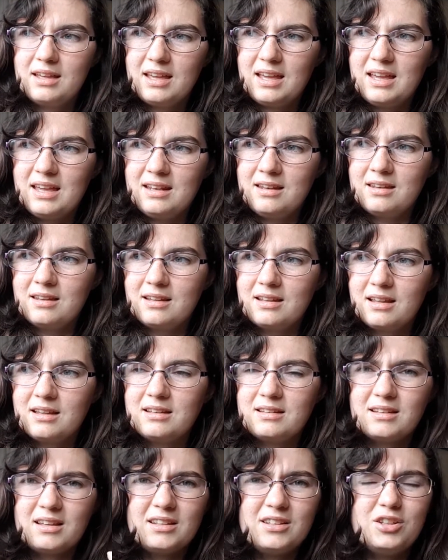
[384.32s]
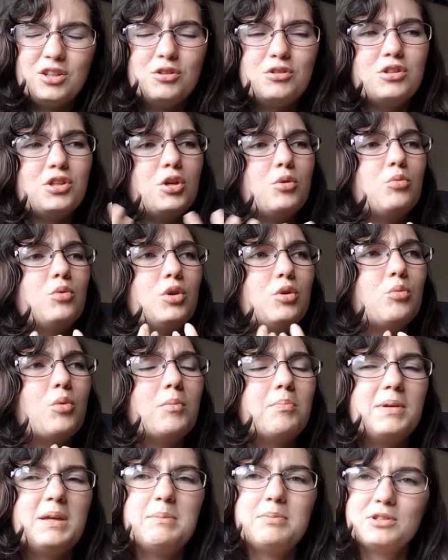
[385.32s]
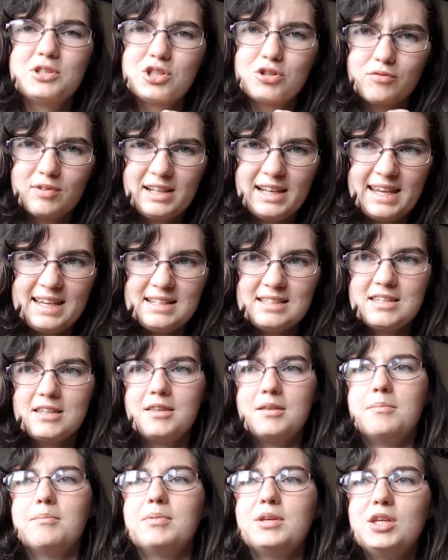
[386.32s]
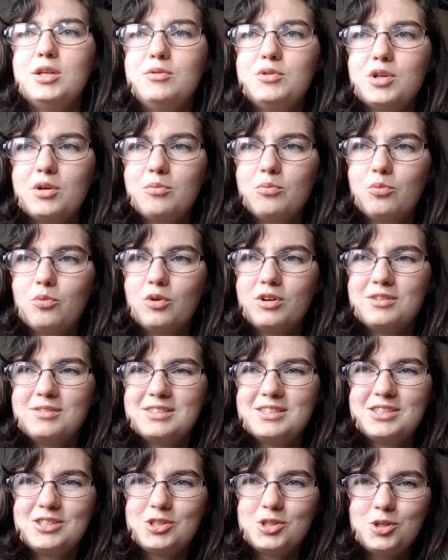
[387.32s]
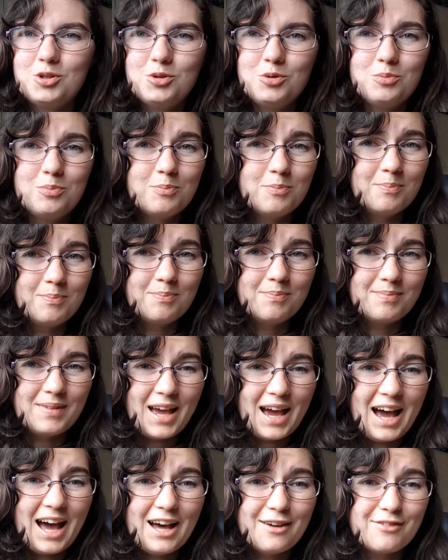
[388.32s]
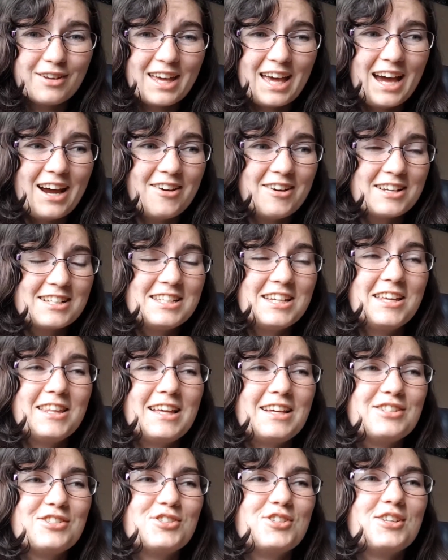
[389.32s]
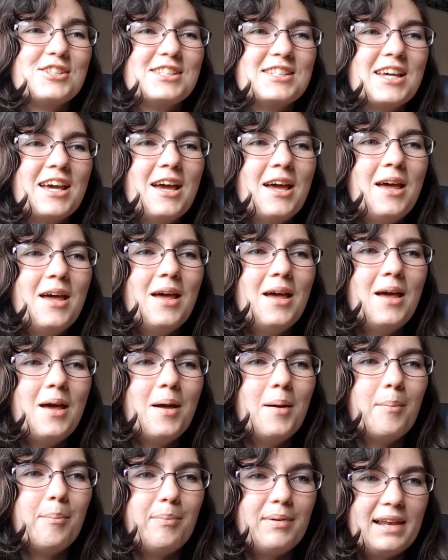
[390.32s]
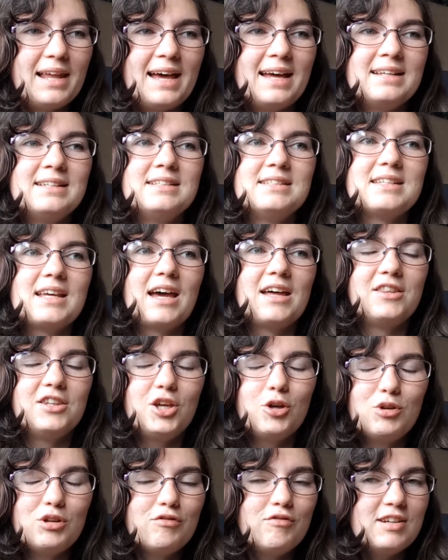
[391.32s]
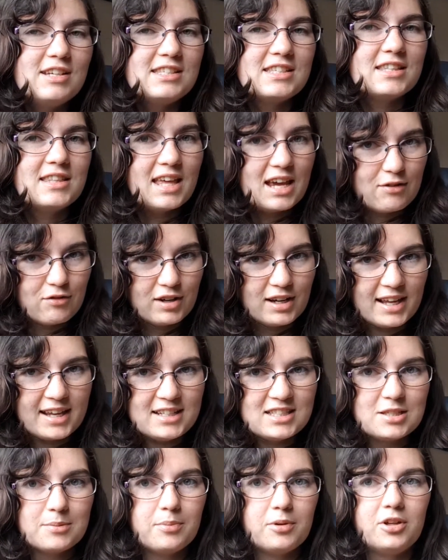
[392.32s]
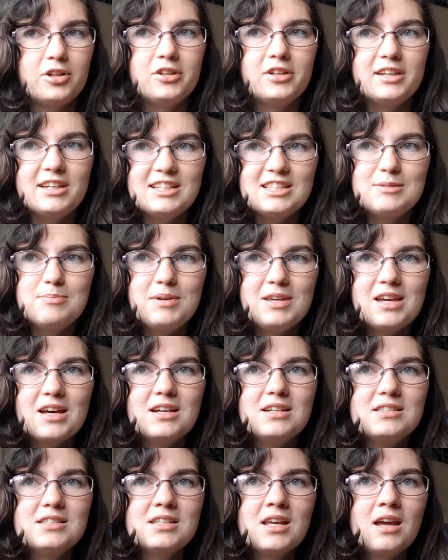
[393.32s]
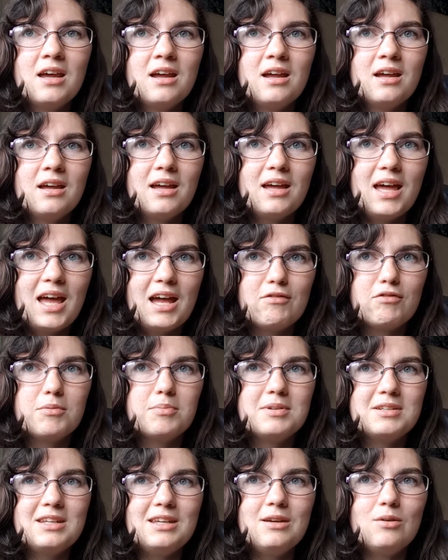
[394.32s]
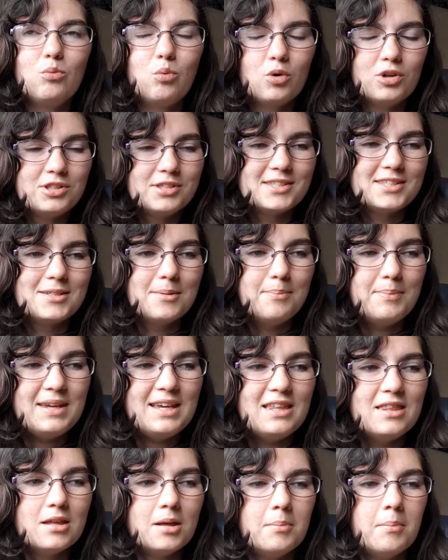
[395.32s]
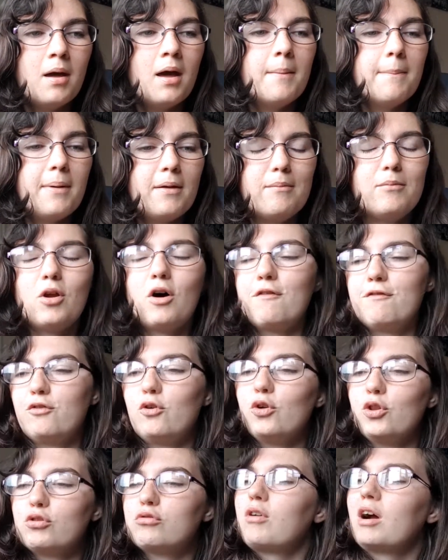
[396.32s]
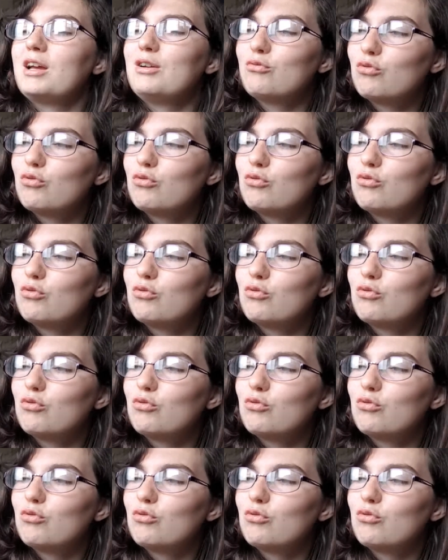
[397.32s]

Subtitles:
and you want people to relate to them, but you don't want to have a character that's just bland and the only reason they're relatable is because everybody wants to be them, but not for the right